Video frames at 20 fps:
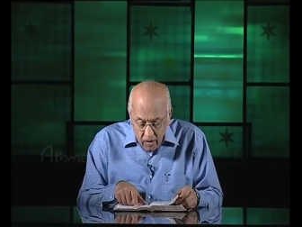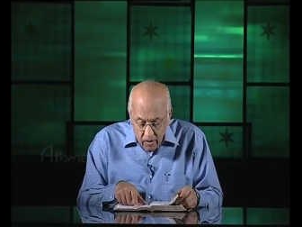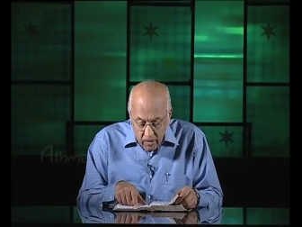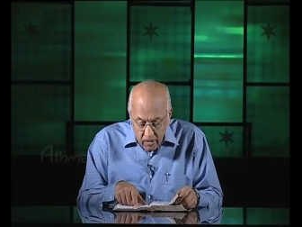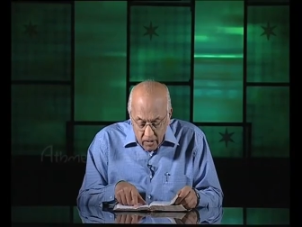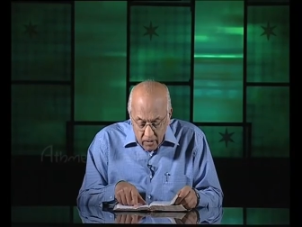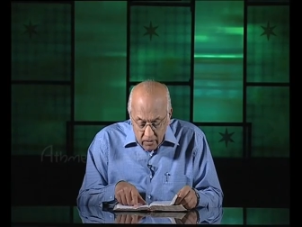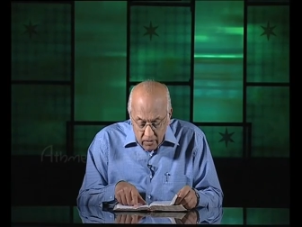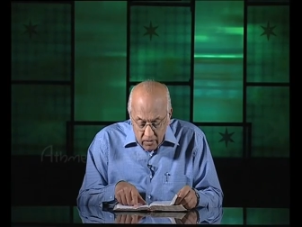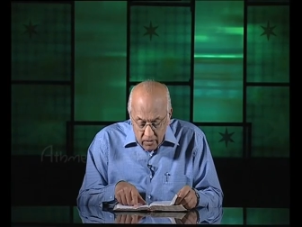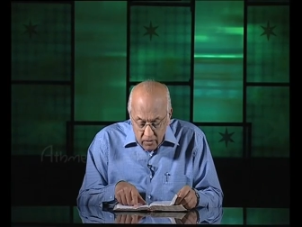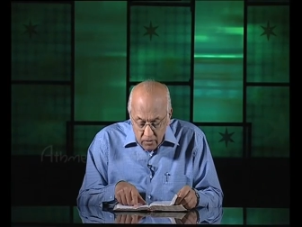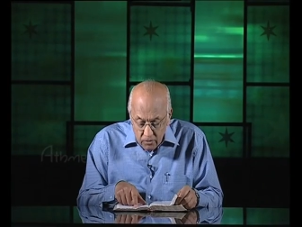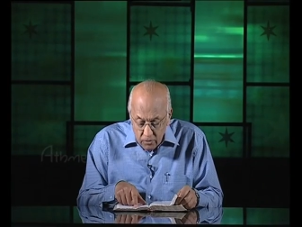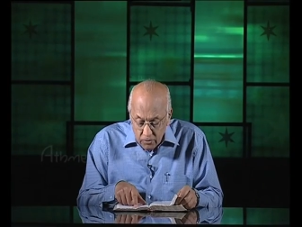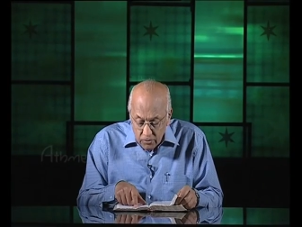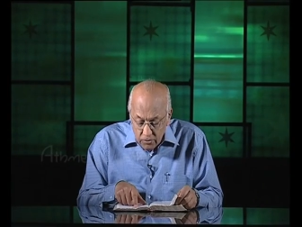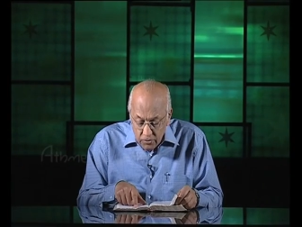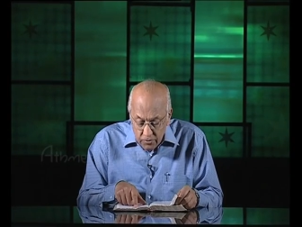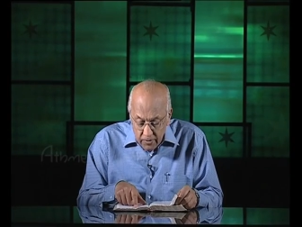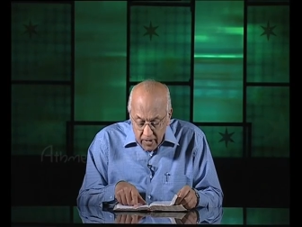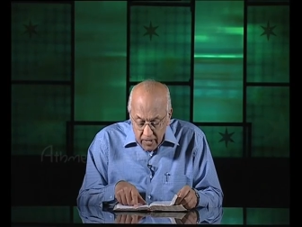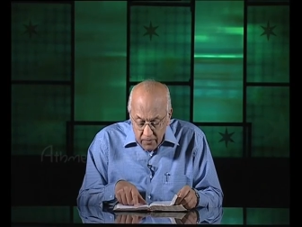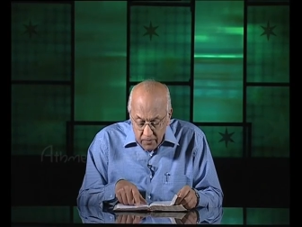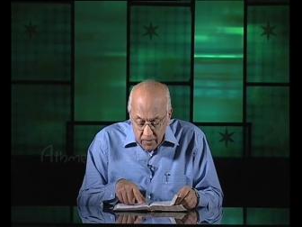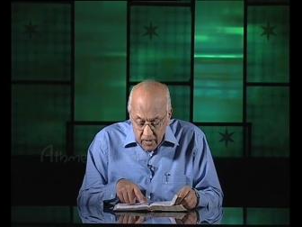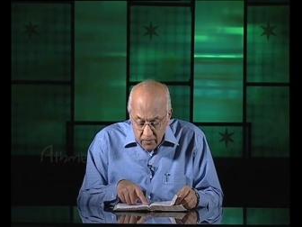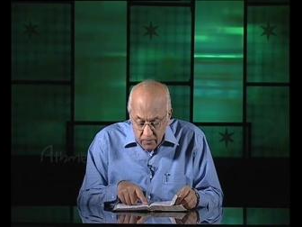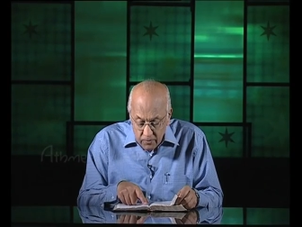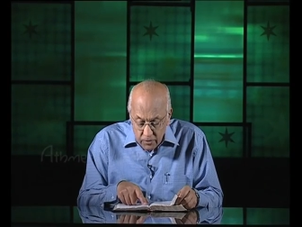on earth. Luke
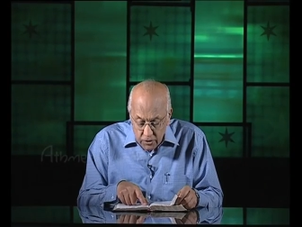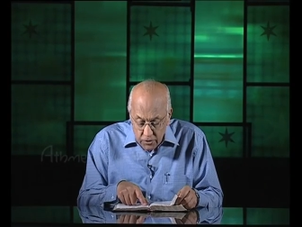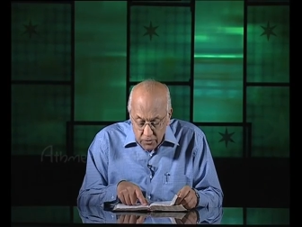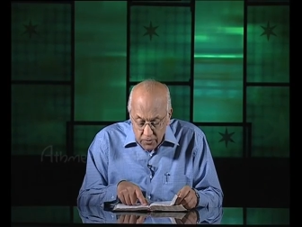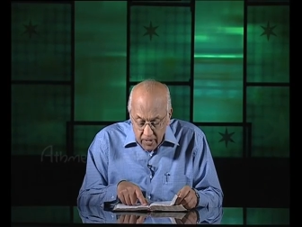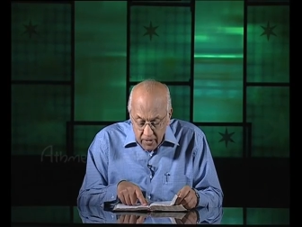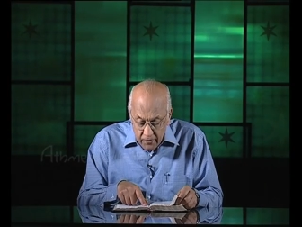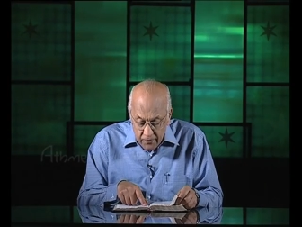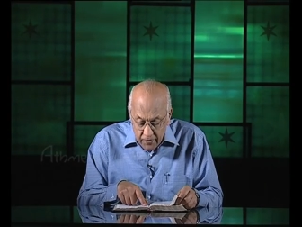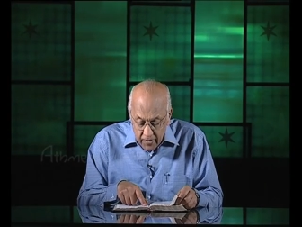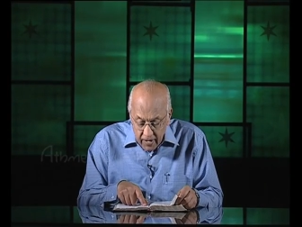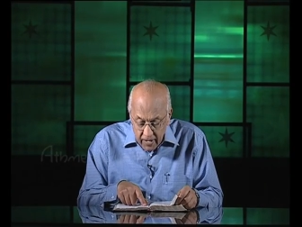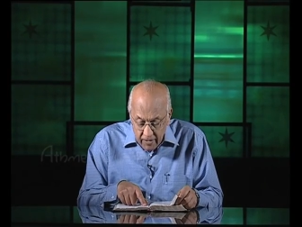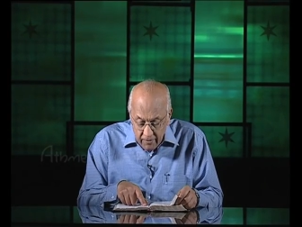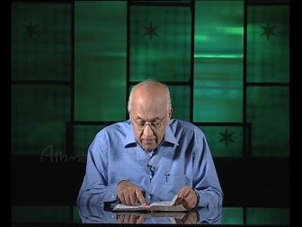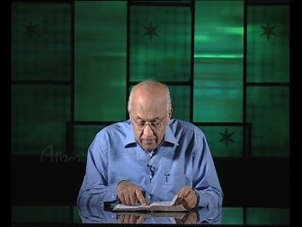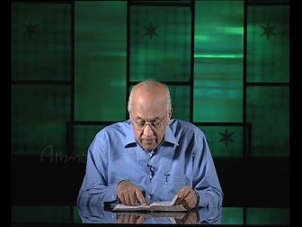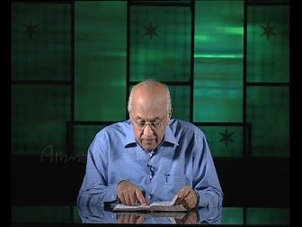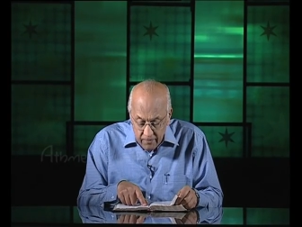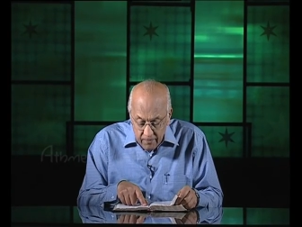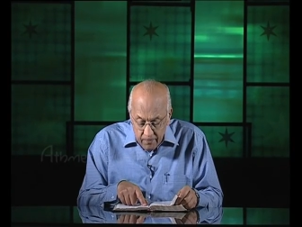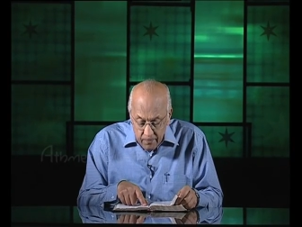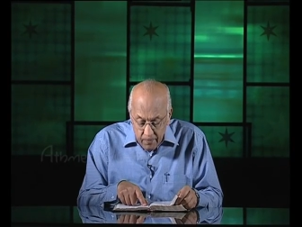21, verse 25.